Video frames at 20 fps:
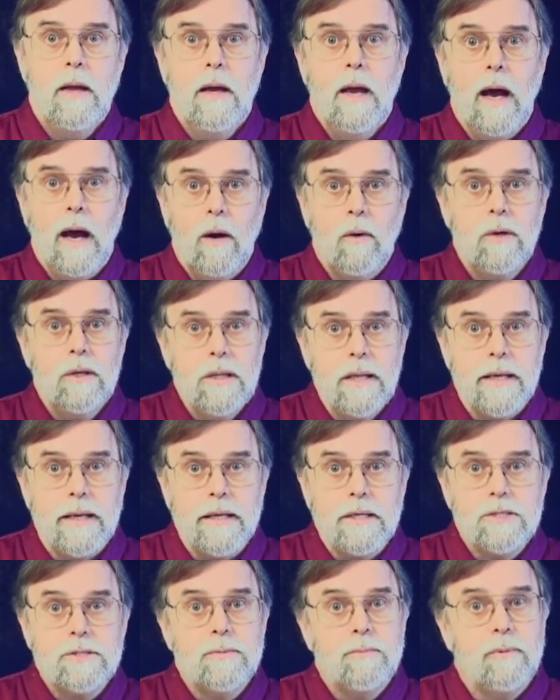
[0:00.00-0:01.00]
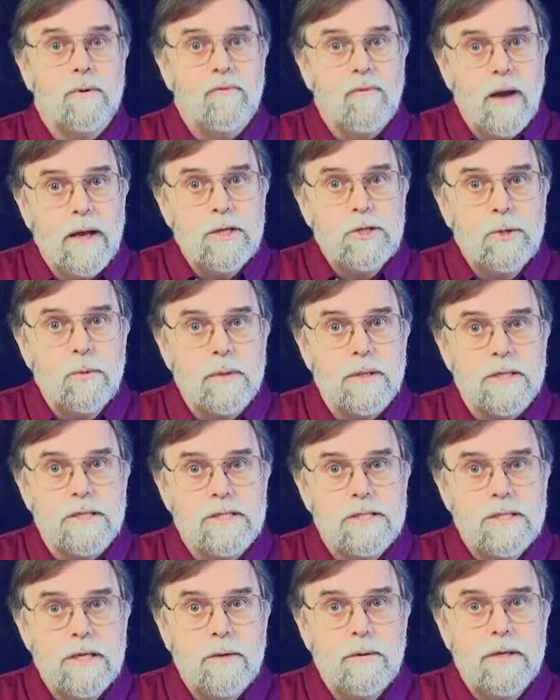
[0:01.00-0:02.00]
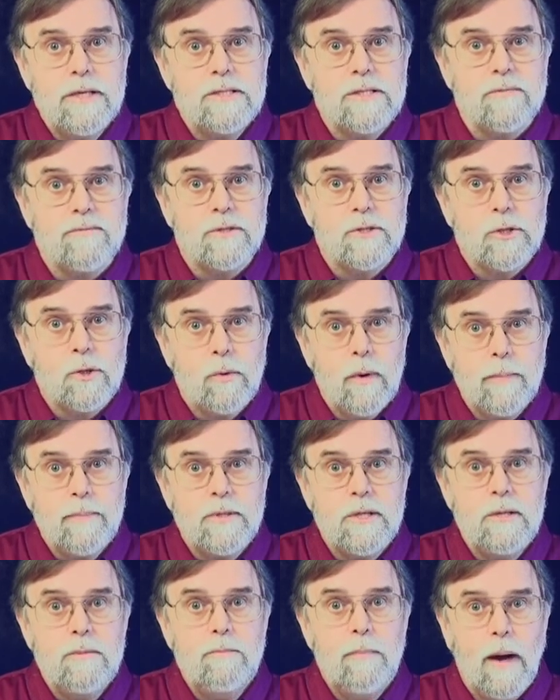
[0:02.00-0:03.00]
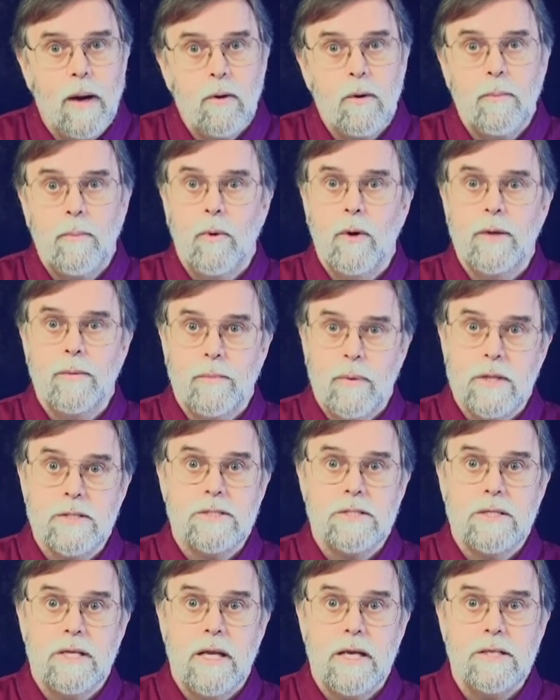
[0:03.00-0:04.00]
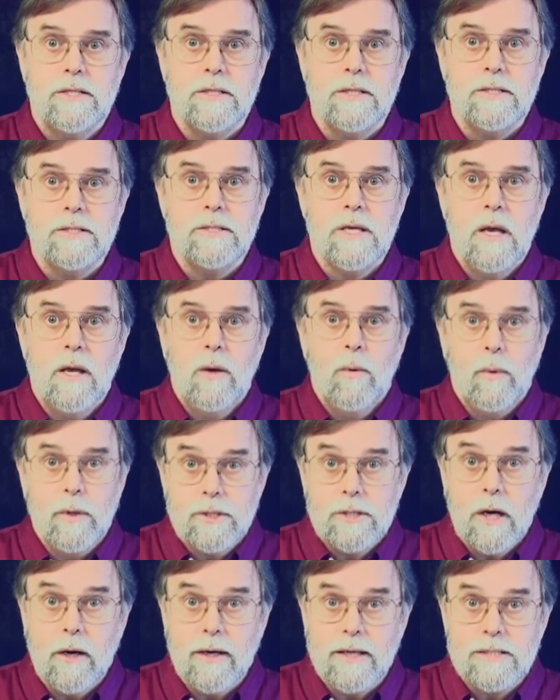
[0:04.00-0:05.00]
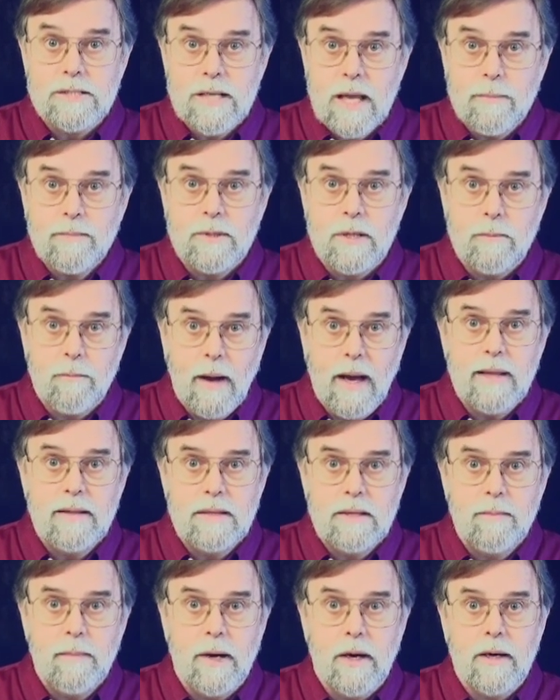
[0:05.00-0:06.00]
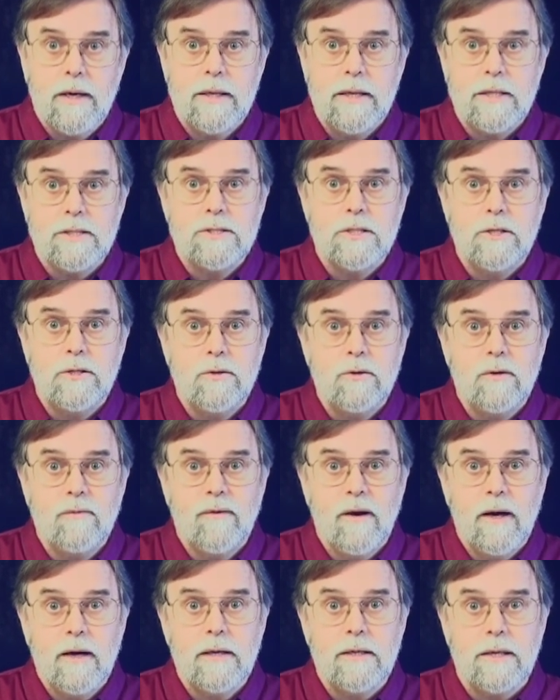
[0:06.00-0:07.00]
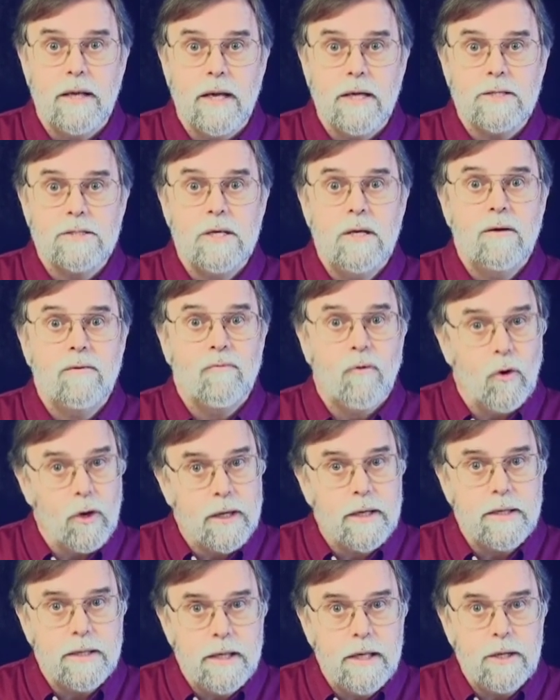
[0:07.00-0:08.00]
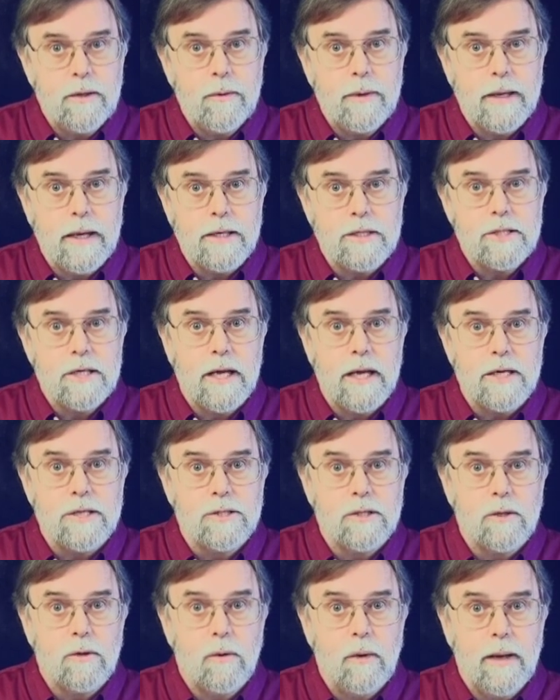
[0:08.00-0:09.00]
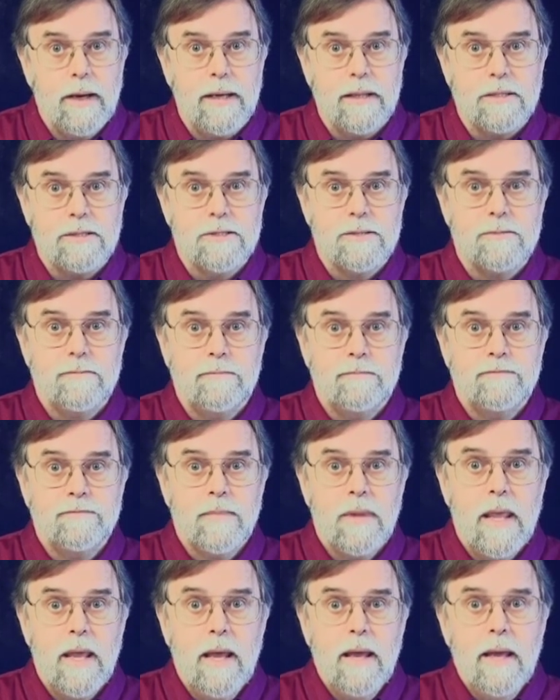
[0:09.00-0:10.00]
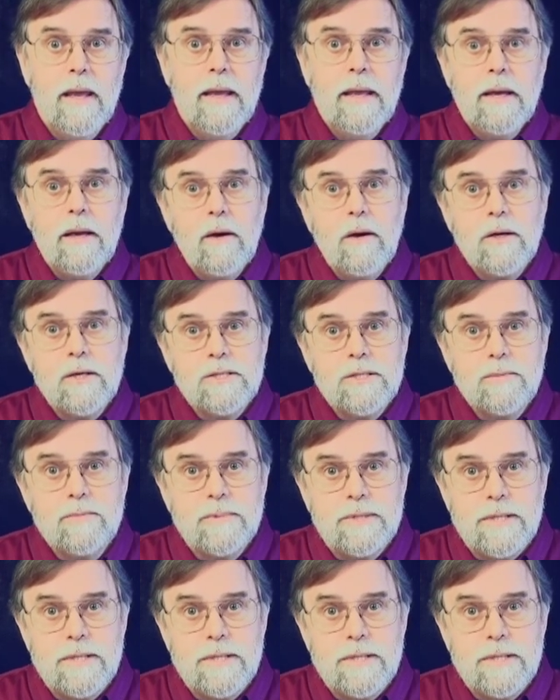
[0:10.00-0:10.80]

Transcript: Our links provide you with a series of scripted PowerPoint presentations, which are accepted by the American Institute of Architects for continuing education credits. Here are some